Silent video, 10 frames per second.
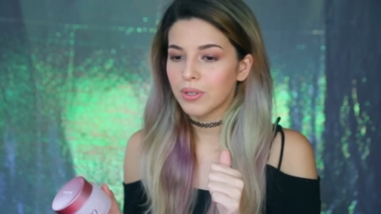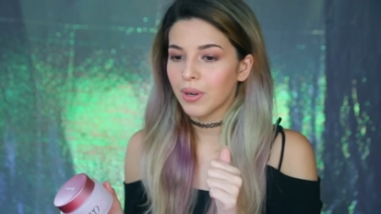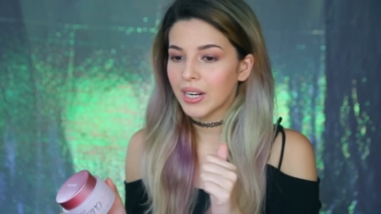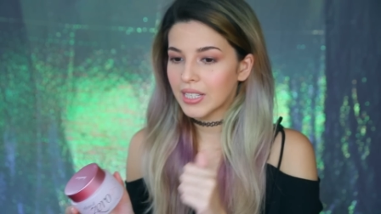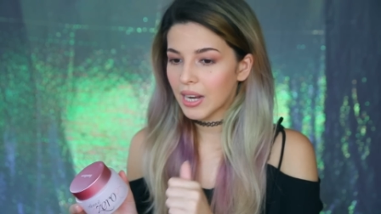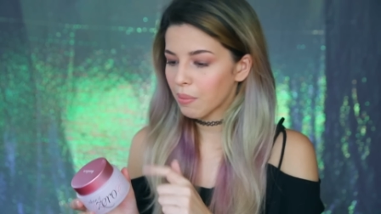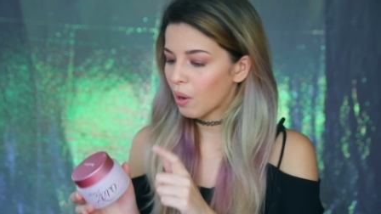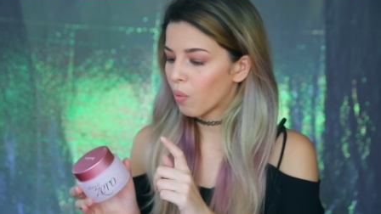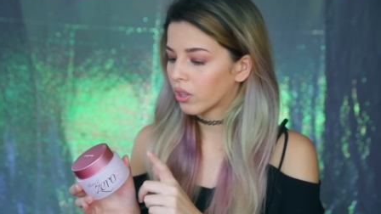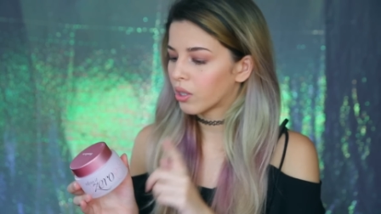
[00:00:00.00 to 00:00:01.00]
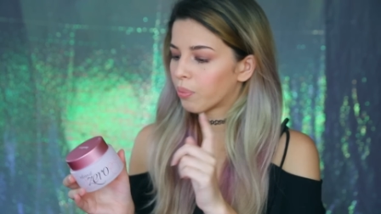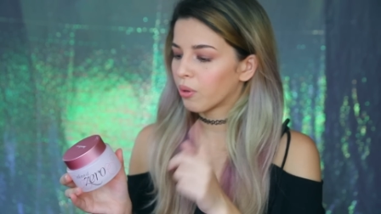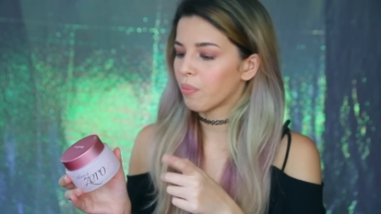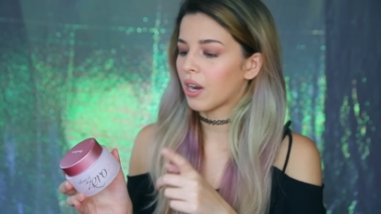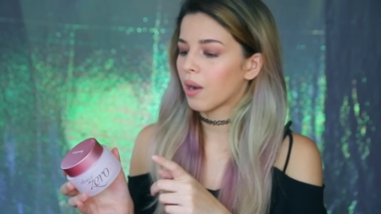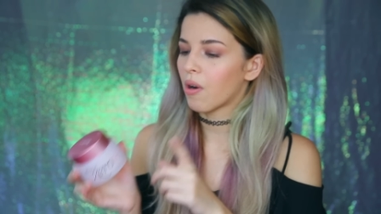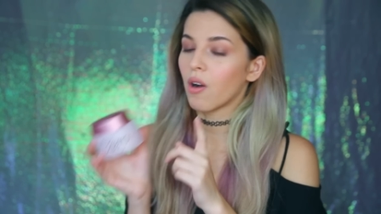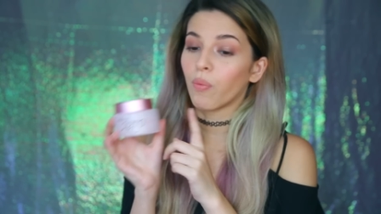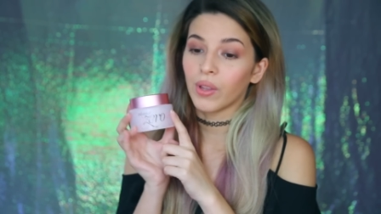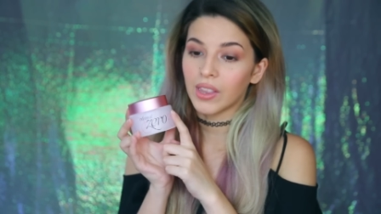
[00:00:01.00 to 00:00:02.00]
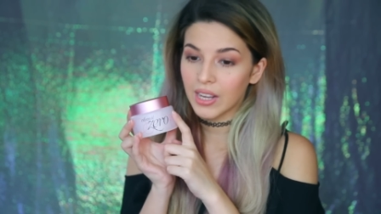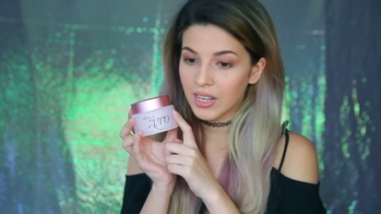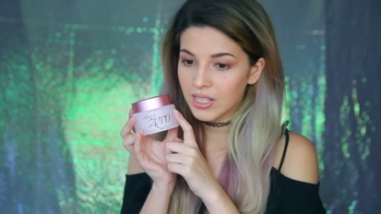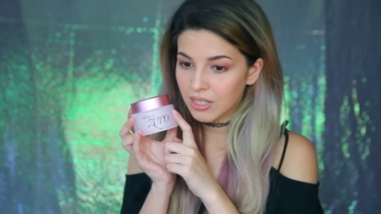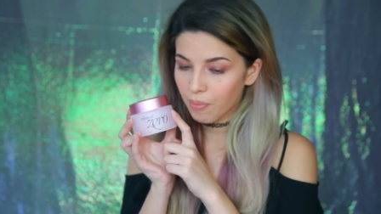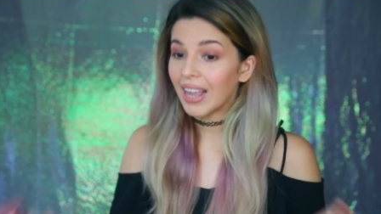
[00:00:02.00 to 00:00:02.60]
so I take my waterproof makeup off with this,